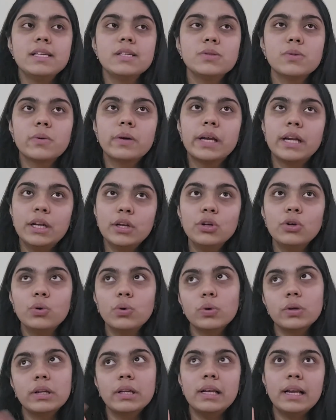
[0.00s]
So in
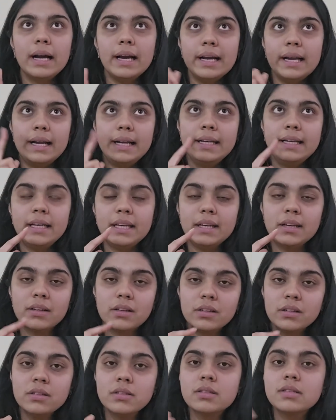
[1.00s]
total, I had
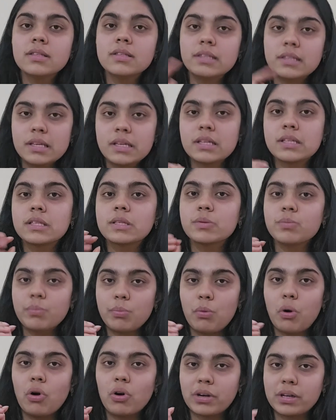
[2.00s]
taken 6
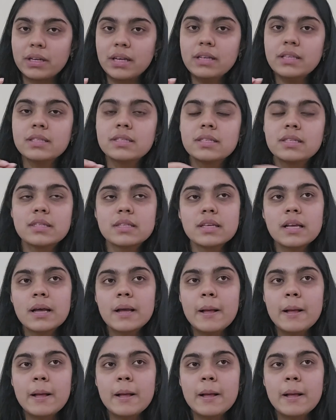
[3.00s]
mock tests.